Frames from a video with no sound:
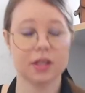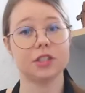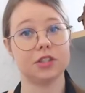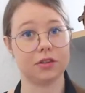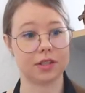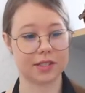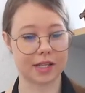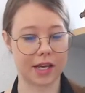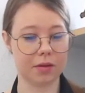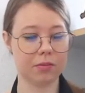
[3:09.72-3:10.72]
Do the
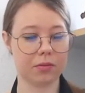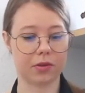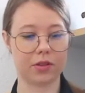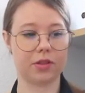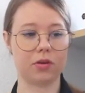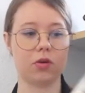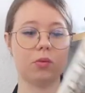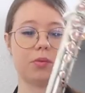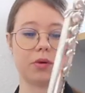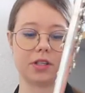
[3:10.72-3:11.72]
same with
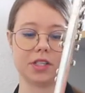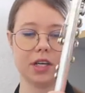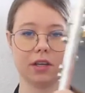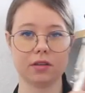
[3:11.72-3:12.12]
your body